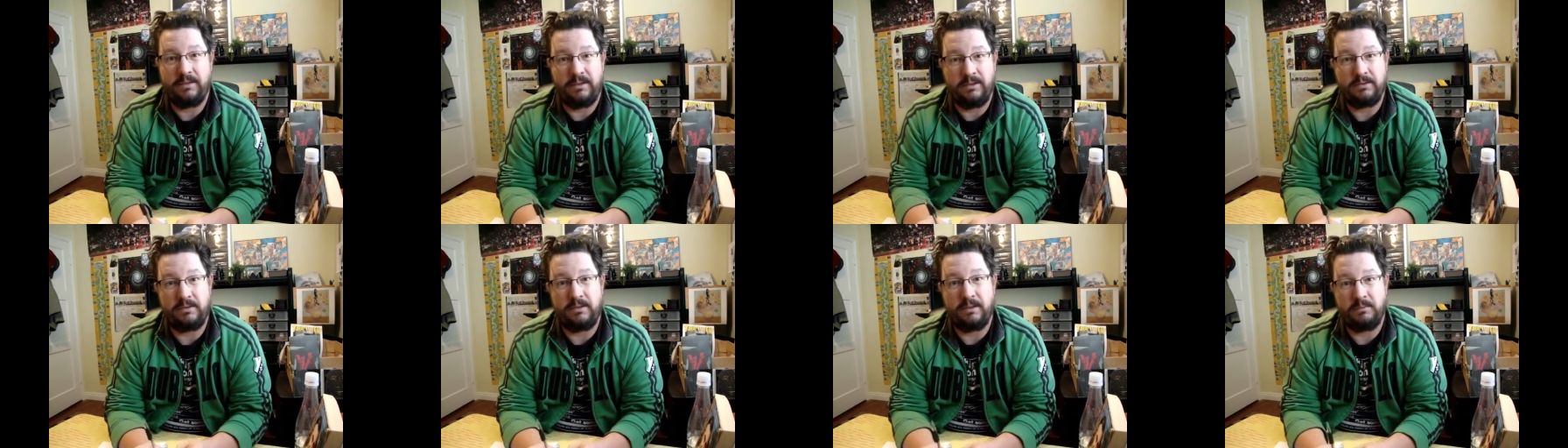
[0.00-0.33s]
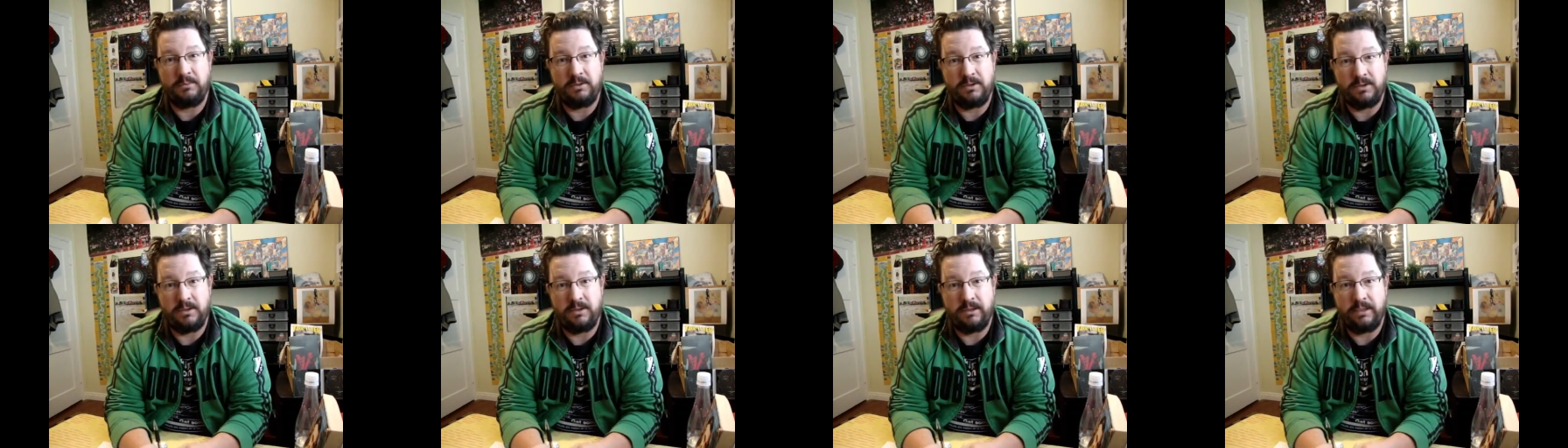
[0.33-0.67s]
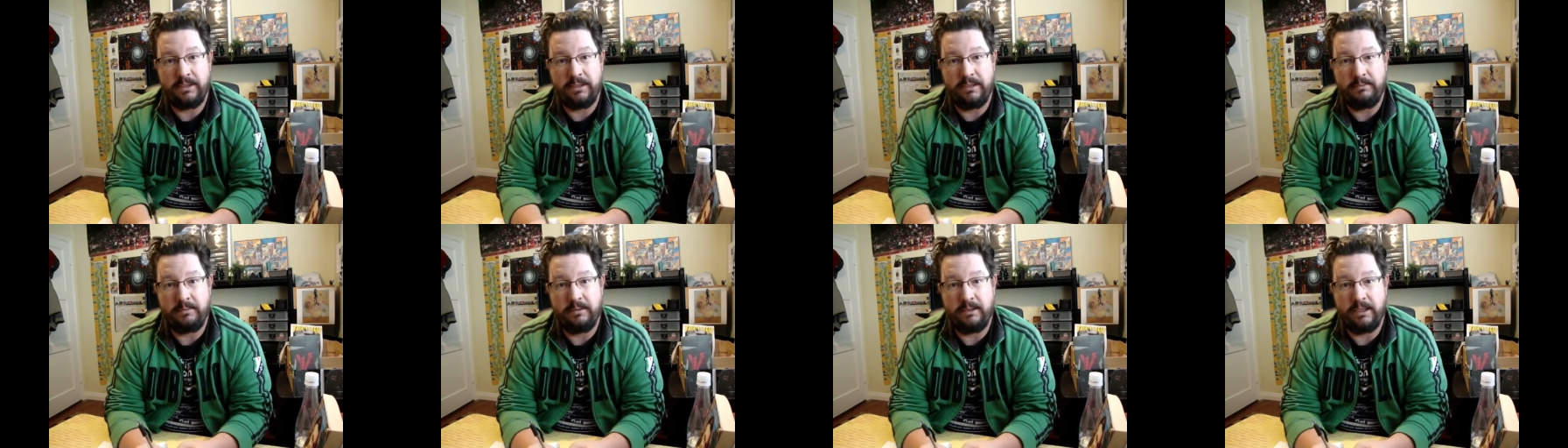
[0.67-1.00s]
those numbers are a
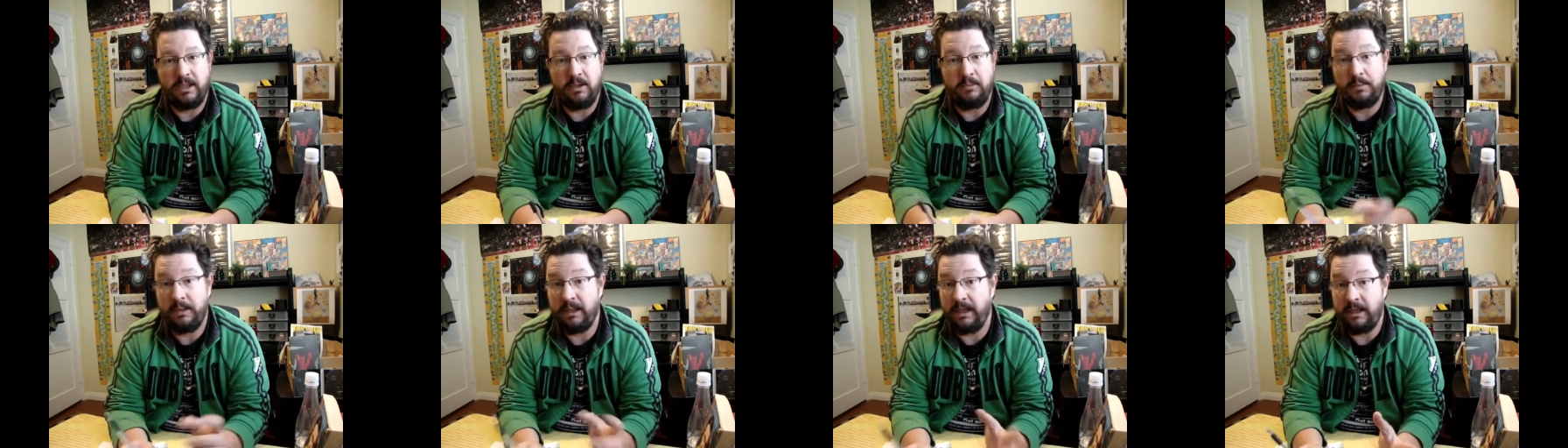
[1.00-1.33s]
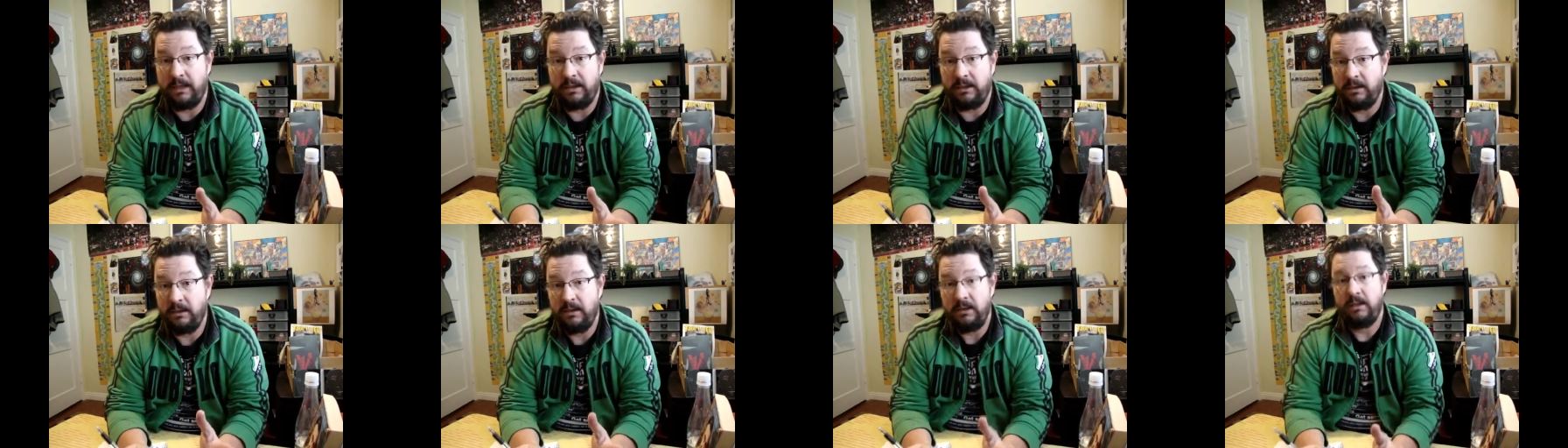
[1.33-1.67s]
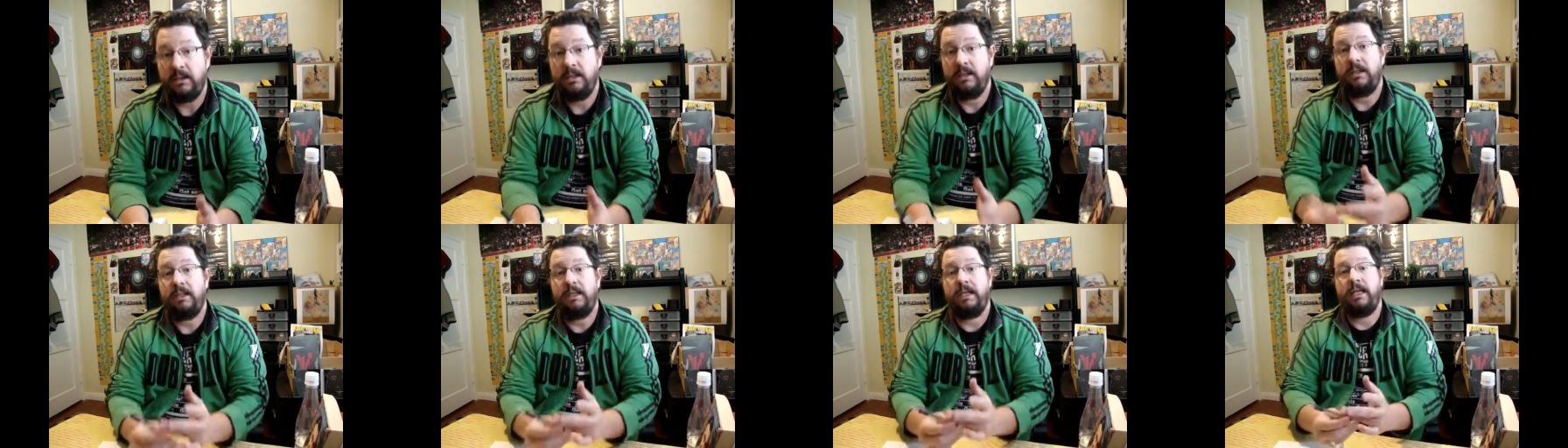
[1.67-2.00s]
little bit low, but
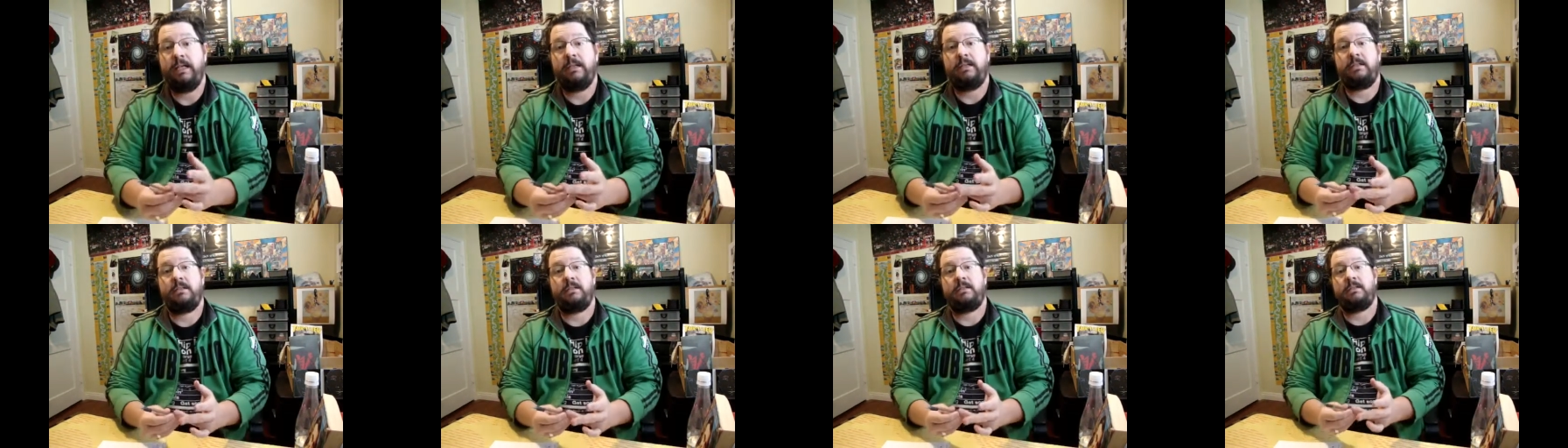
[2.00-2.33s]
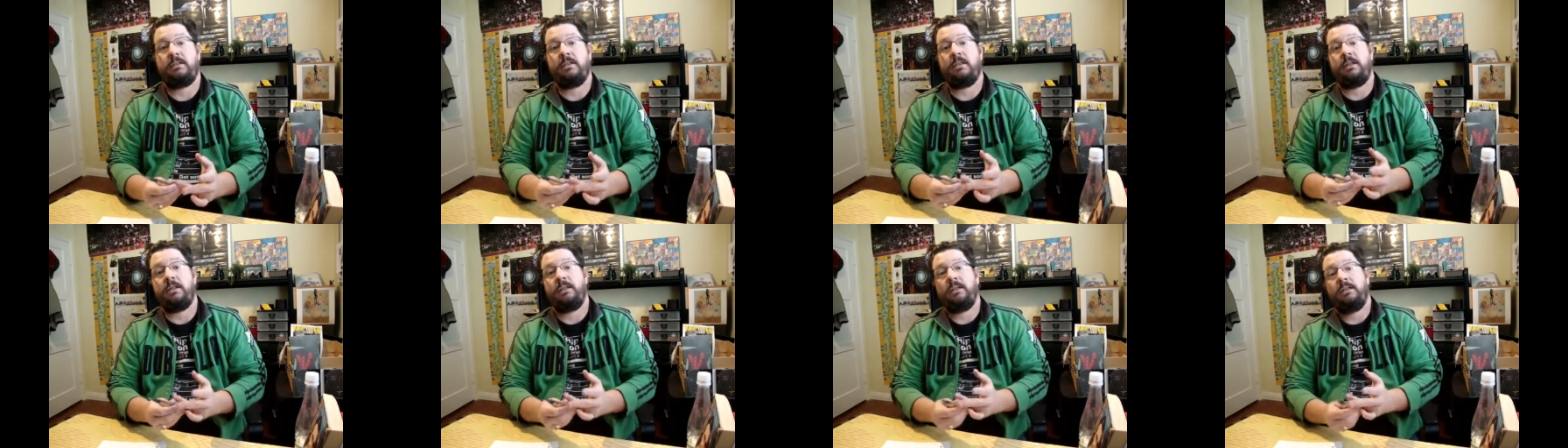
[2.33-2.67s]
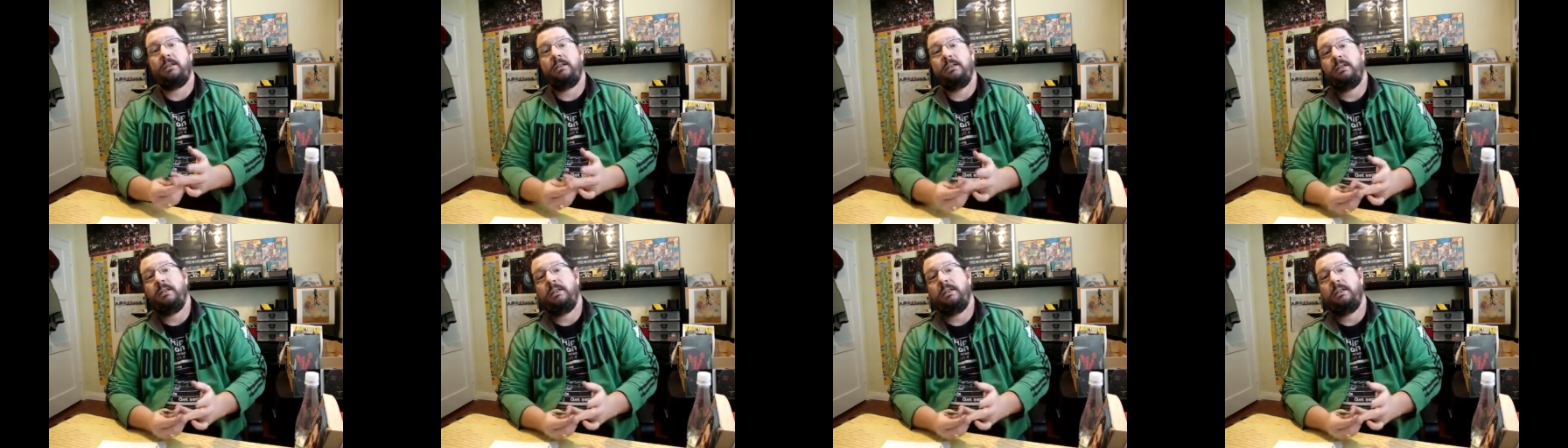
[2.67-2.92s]
it's a start.